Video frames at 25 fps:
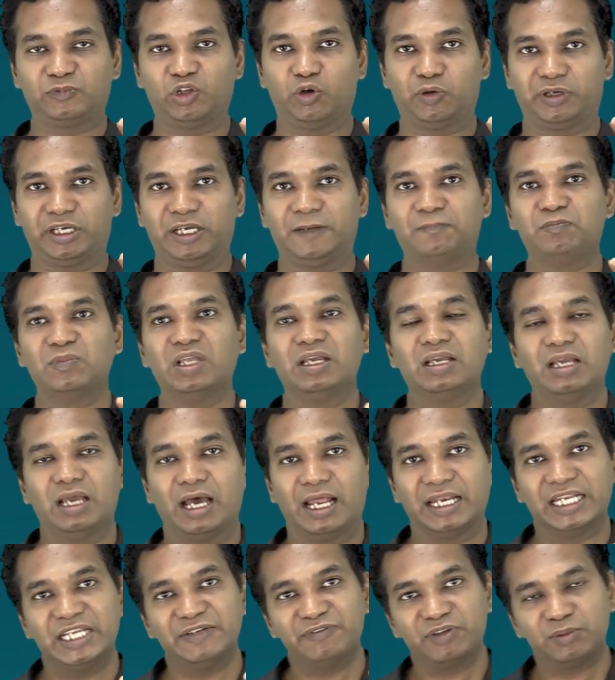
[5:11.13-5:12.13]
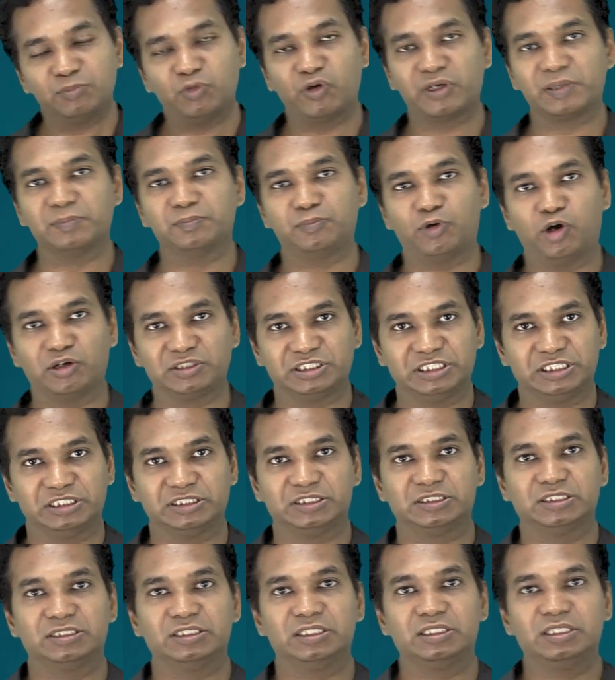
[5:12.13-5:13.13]
Okay. And even more
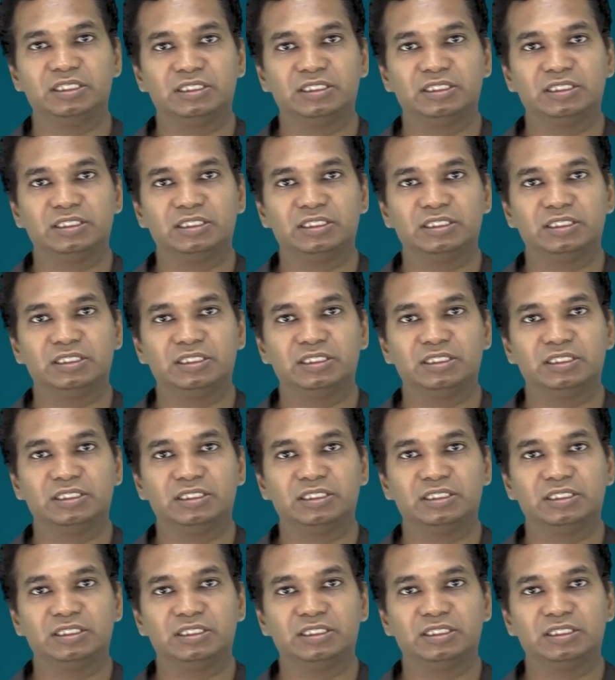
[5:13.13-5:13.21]
important,